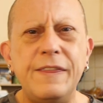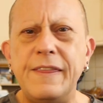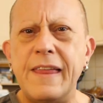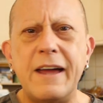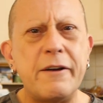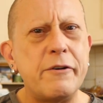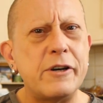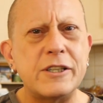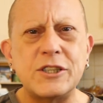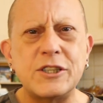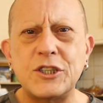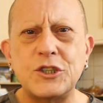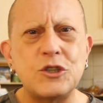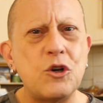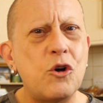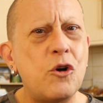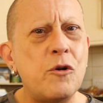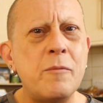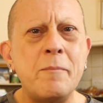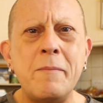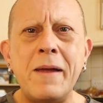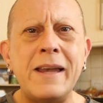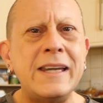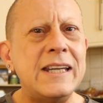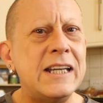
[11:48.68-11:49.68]
There are
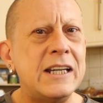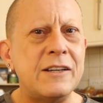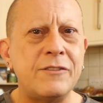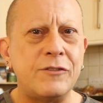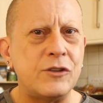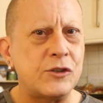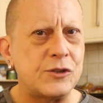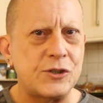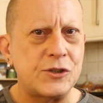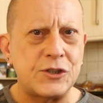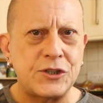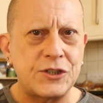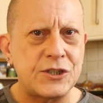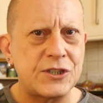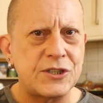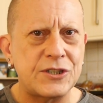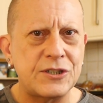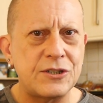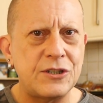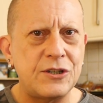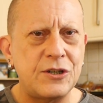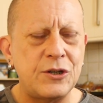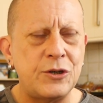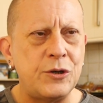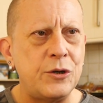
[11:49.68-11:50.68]
so many of
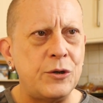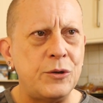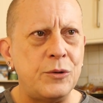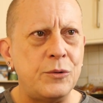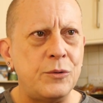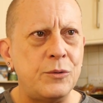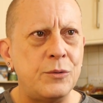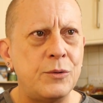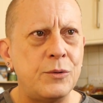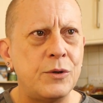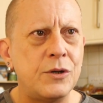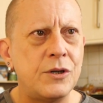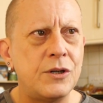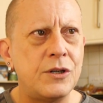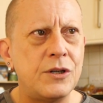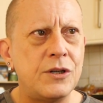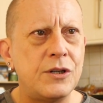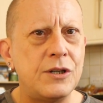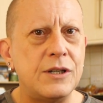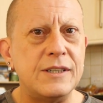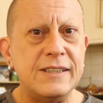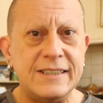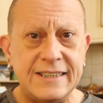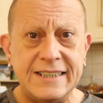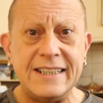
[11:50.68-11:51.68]
us who
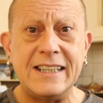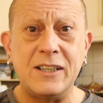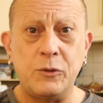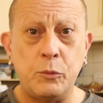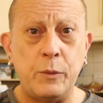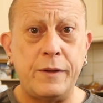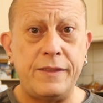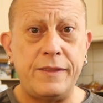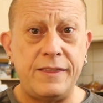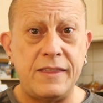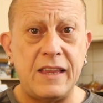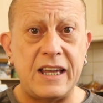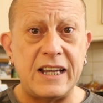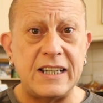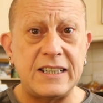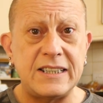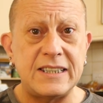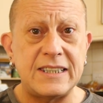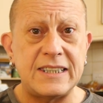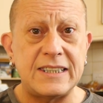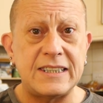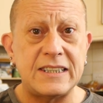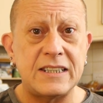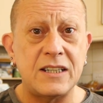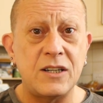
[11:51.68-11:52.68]
deal with
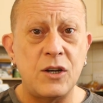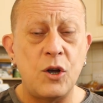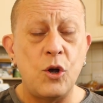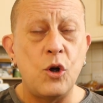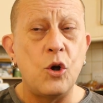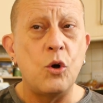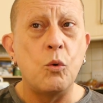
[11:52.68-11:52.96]
this,